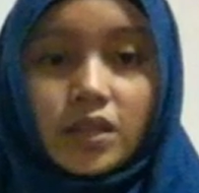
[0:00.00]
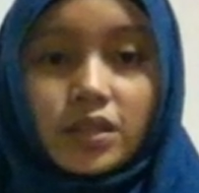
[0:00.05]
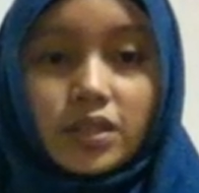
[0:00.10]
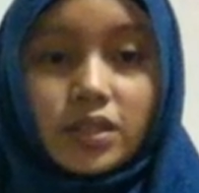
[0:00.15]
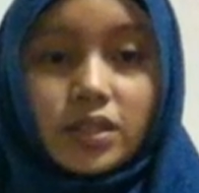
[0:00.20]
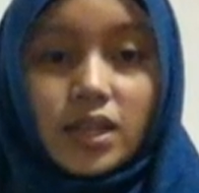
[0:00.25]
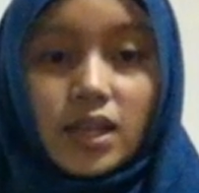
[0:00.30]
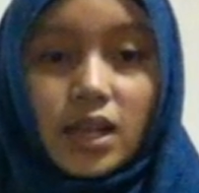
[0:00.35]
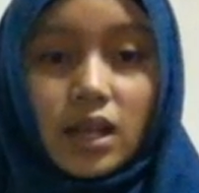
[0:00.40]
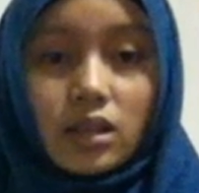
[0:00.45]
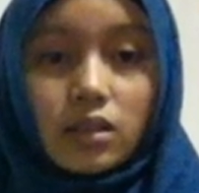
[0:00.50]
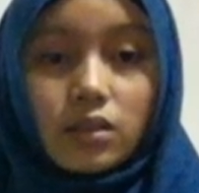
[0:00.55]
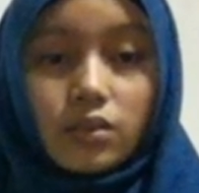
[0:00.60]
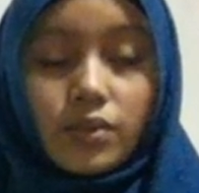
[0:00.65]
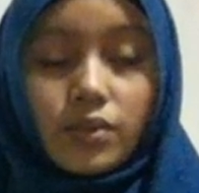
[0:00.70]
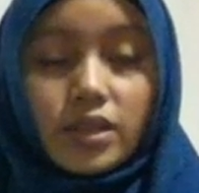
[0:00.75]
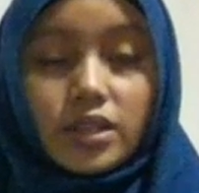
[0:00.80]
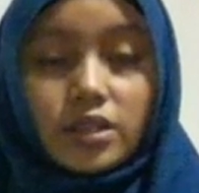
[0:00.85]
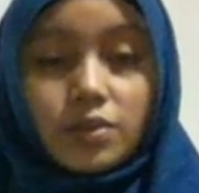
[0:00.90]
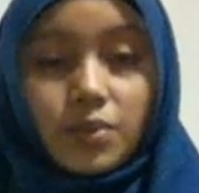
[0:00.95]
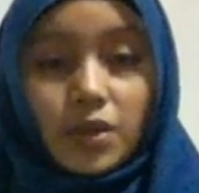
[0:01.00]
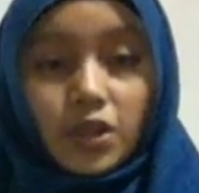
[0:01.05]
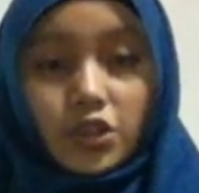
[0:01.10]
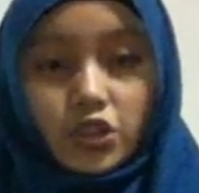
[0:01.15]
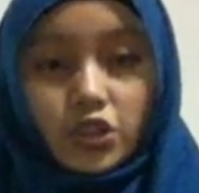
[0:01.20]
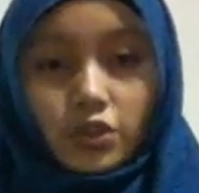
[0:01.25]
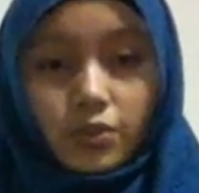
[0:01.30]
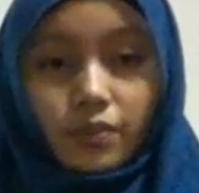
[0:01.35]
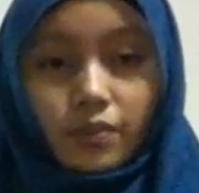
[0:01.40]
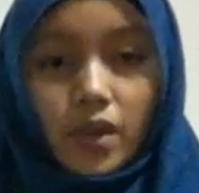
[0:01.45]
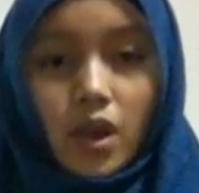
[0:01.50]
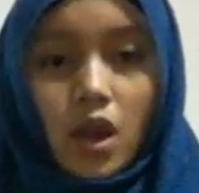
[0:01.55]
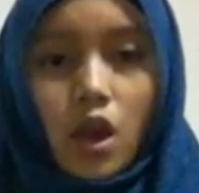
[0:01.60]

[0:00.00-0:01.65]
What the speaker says: So take a look at this picture.